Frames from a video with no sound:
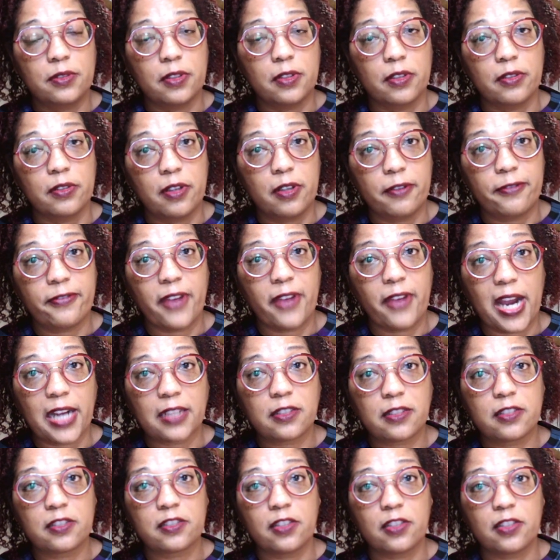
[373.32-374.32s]
effects.
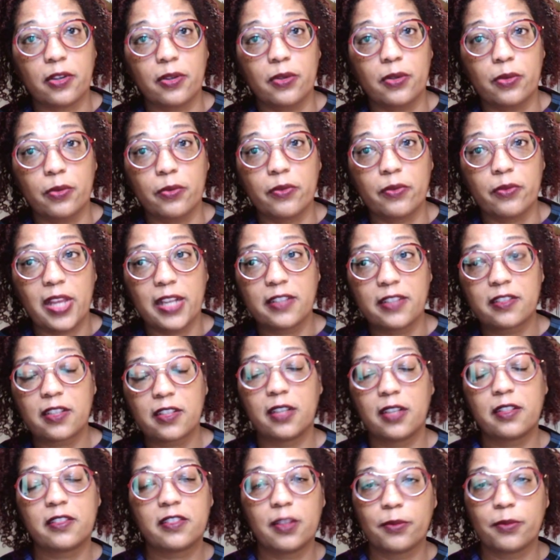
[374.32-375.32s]
So that's kind
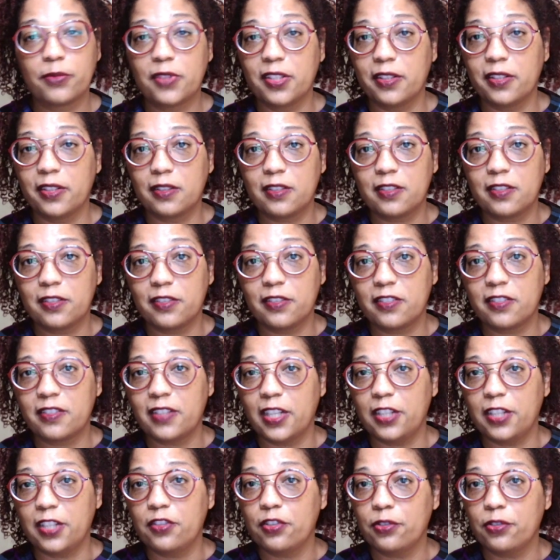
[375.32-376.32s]
of something to stay
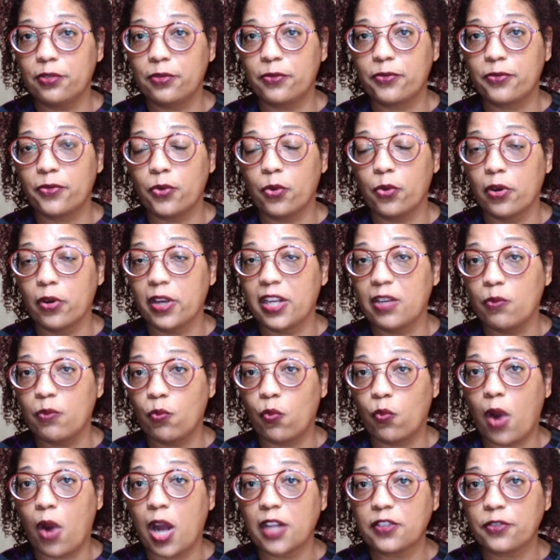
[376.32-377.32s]
tuned for and
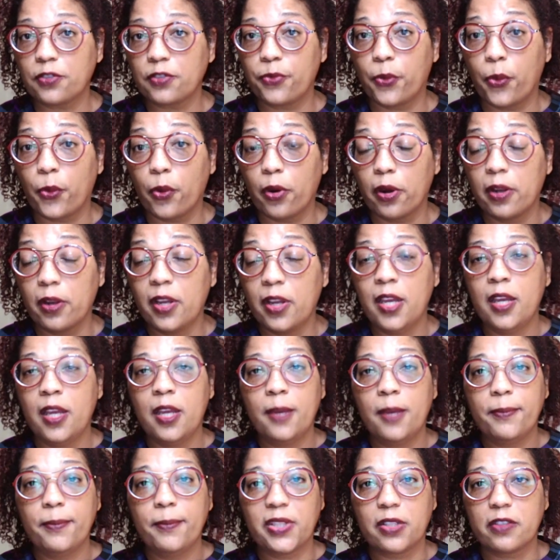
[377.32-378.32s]
watch for,
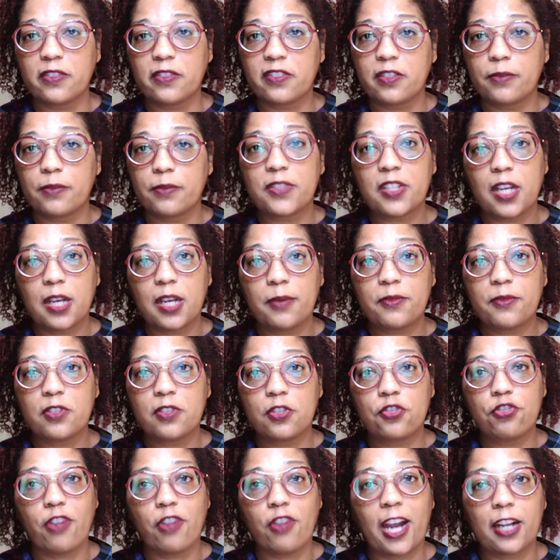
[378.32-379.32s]
because sometimes the
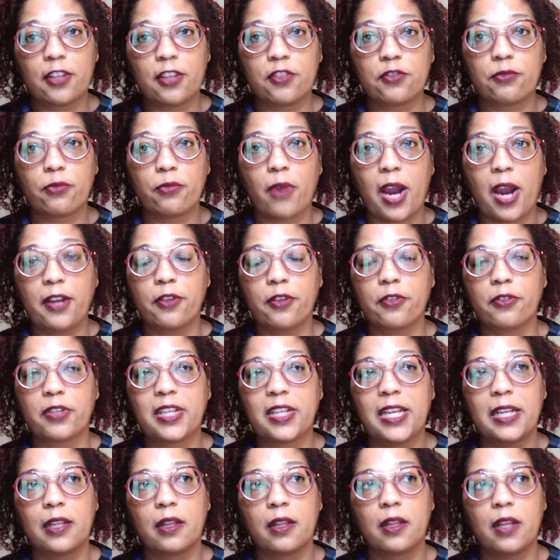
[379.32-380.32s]
dragon rider
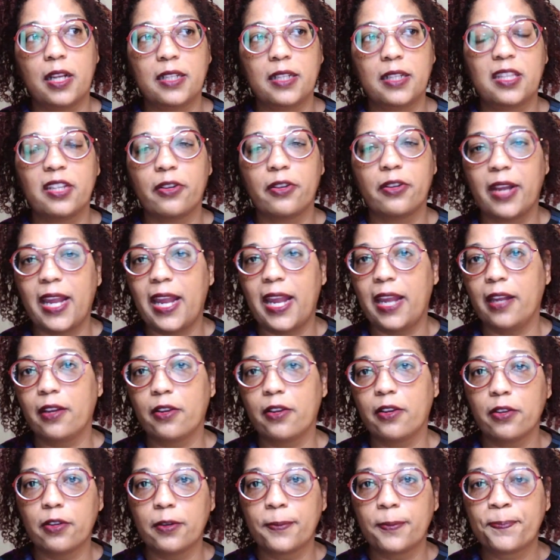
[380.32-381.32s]
can let their
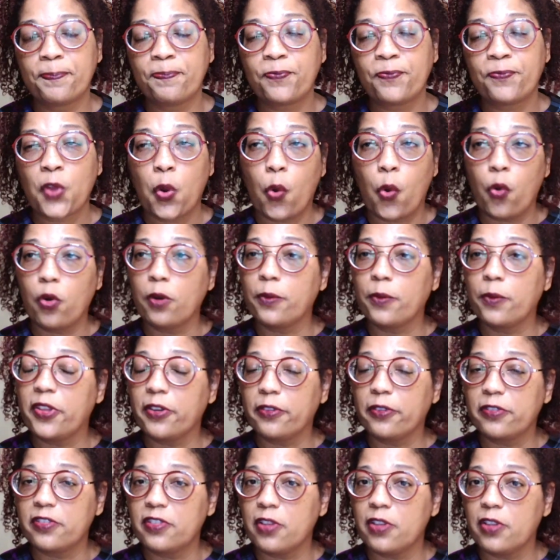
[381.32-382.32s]
anger or their
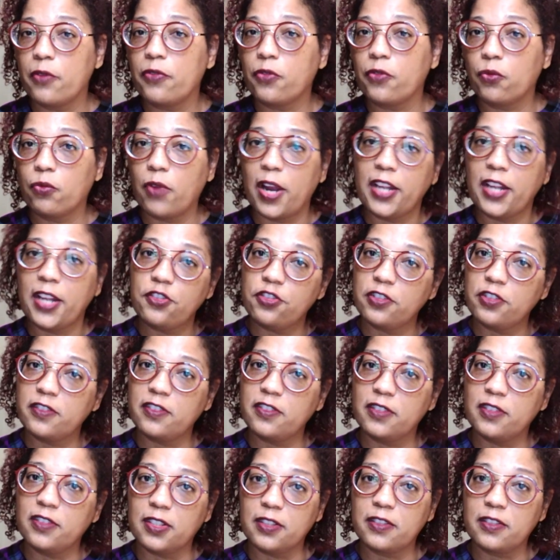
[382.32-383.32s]

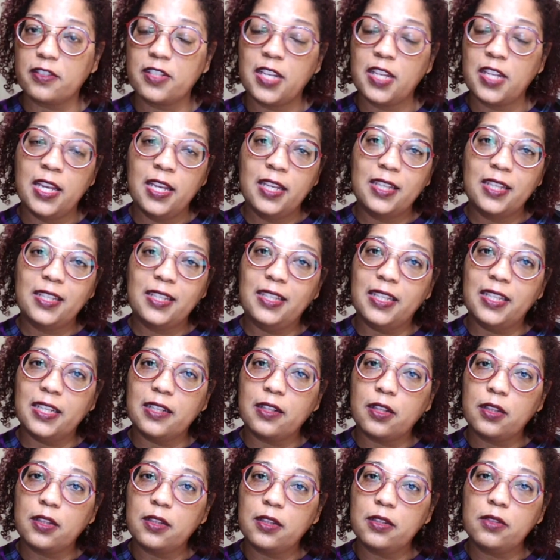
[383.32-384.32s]
self-righteousness get a
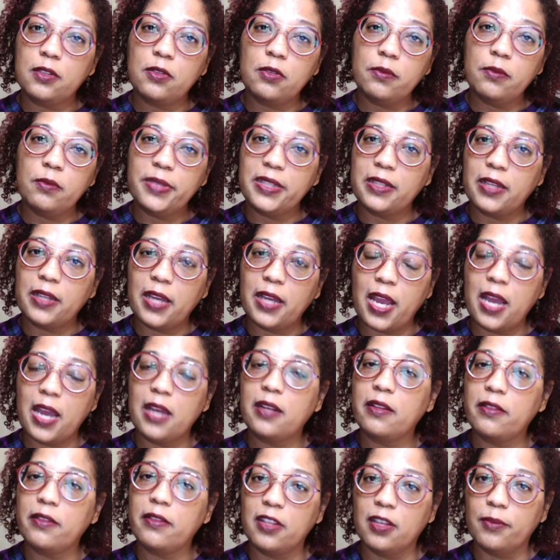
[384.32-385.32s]
little bit ahead
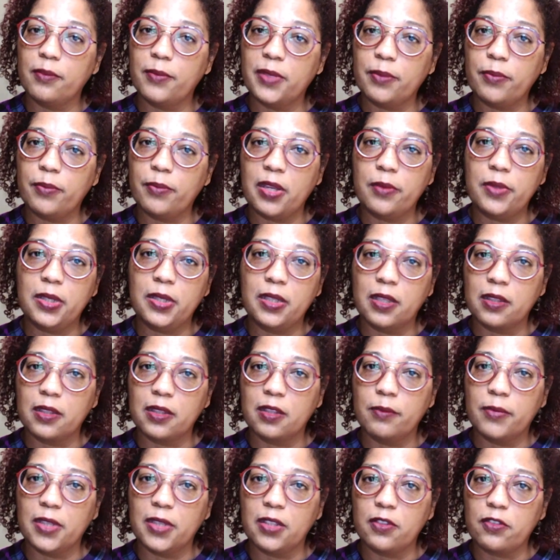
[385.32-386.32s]
of them and maybe get
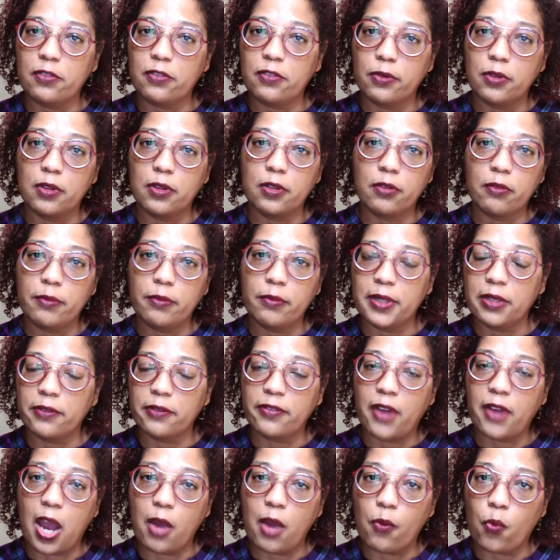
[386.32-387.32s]
them into a little bit of
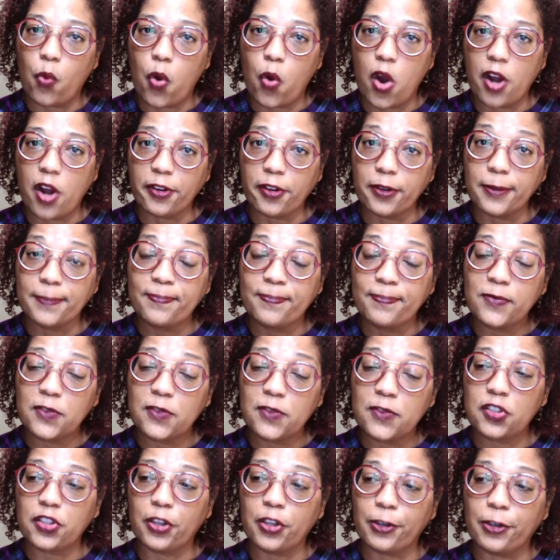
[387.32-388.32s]
hot water.
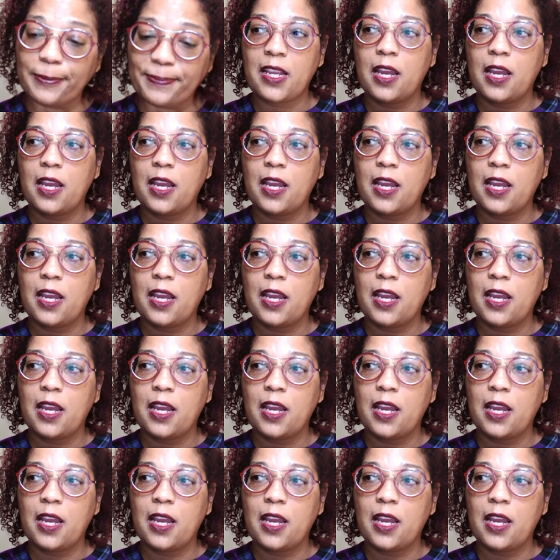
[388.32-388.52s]
So